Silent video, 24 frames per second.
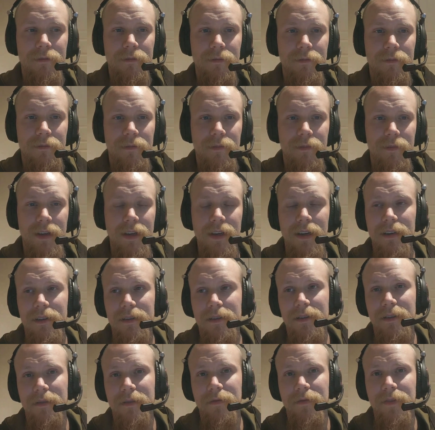yeah, it's a
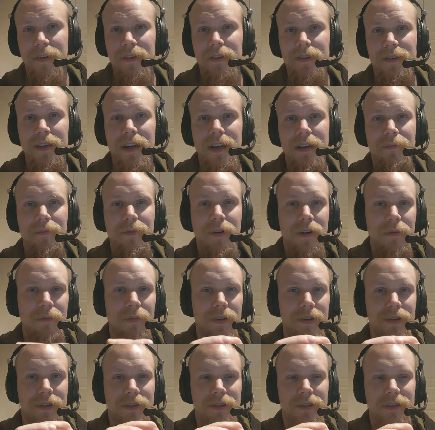fun side project,
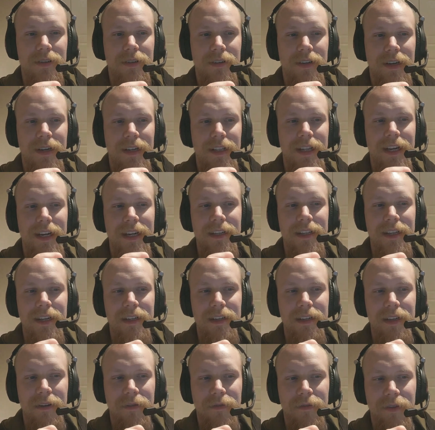because I like the
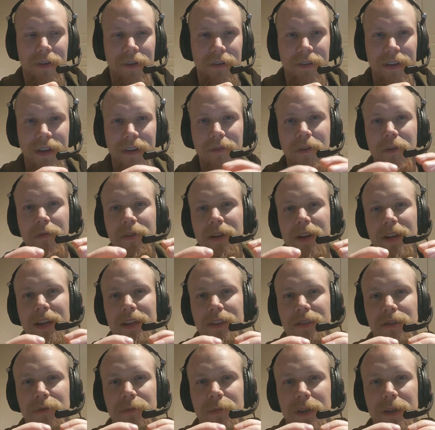idea of not everything has to be